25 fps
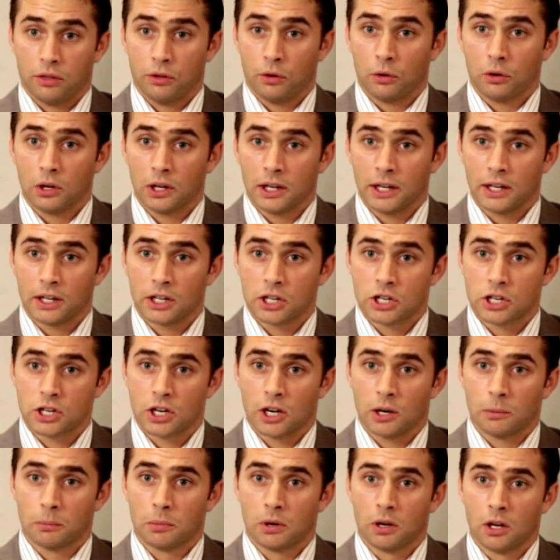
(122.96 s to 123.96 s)
thought
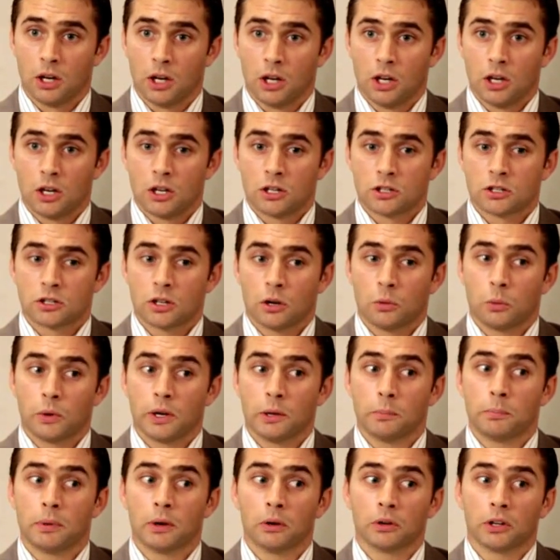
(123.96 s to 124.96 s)
leadership. So
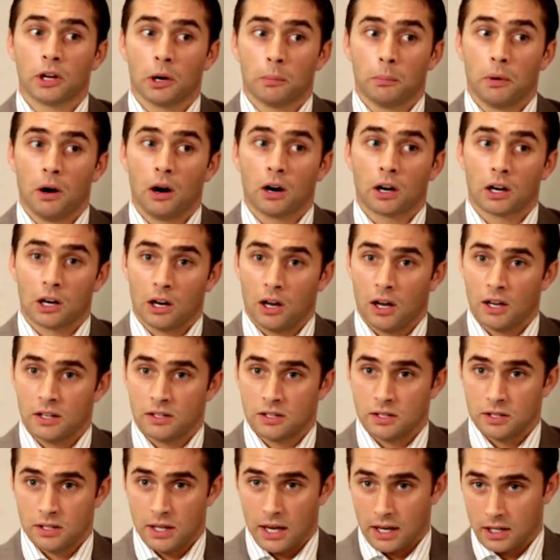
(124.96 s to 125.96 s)
we build up our
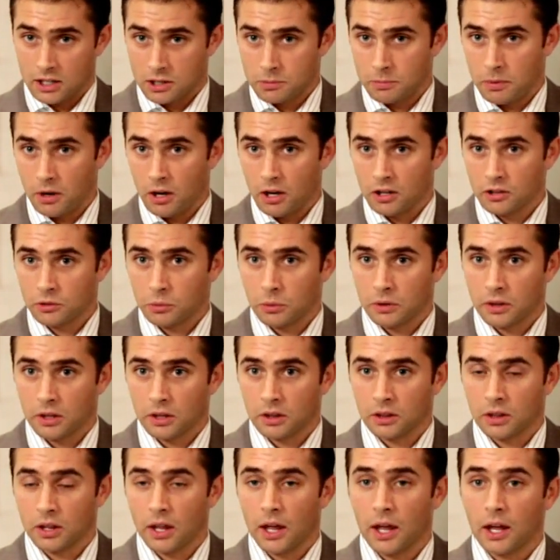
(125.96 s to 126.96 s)
clients as experts
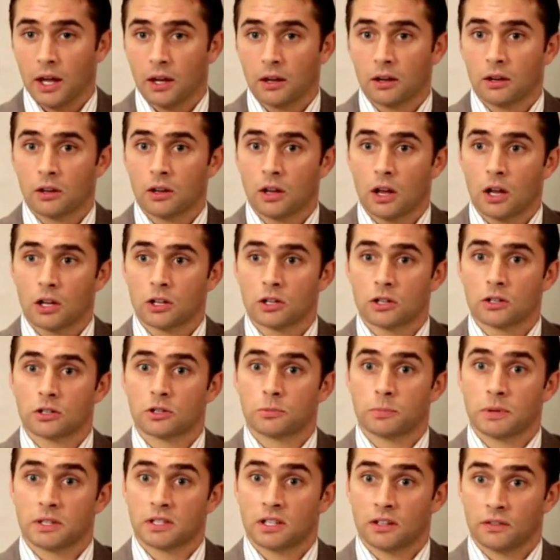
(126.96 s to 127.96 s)
within their
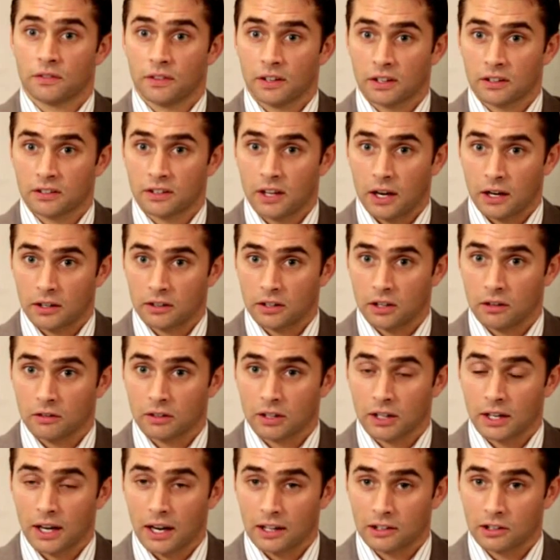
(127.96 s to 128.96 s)
specific sector
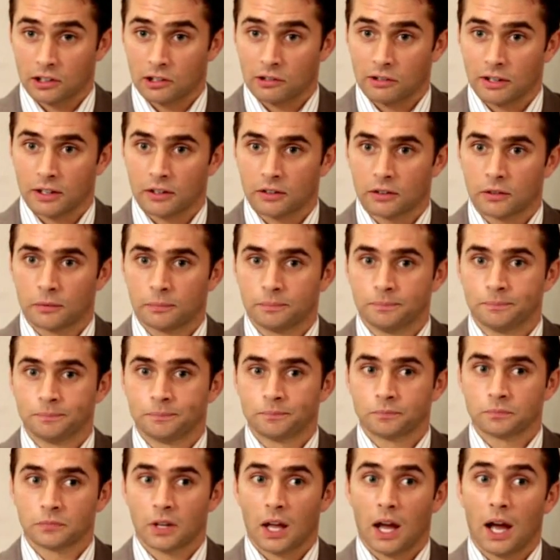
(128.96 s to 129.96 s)
and categories,
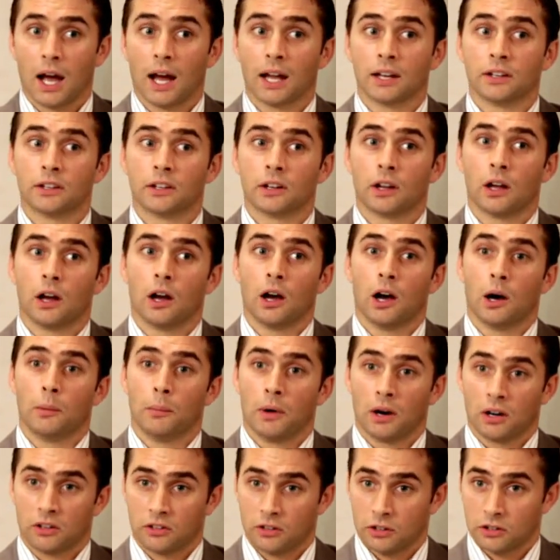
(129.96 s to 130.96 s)
and
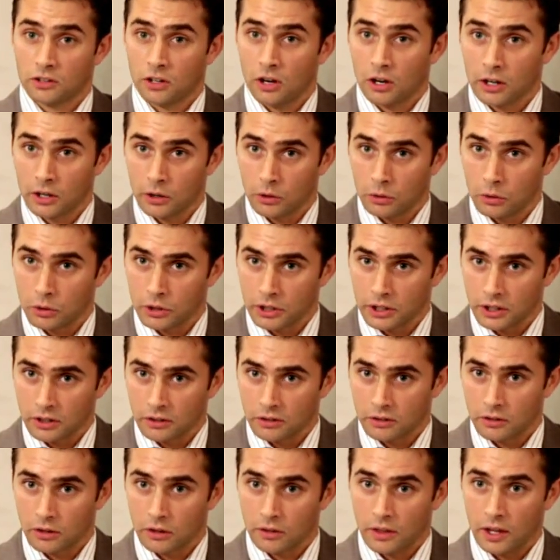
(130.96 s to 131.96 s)
amongst the target
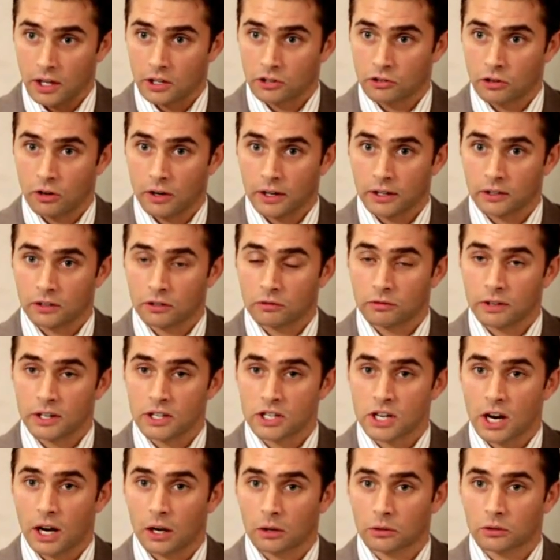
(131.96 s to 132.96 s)
audience that they're trying to
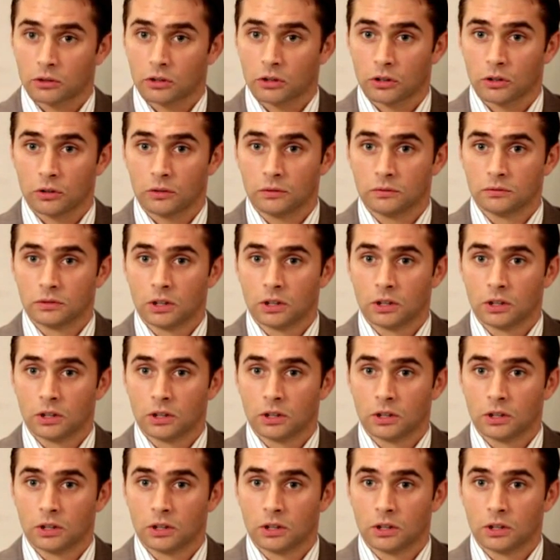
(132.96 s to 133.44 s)
reach out to.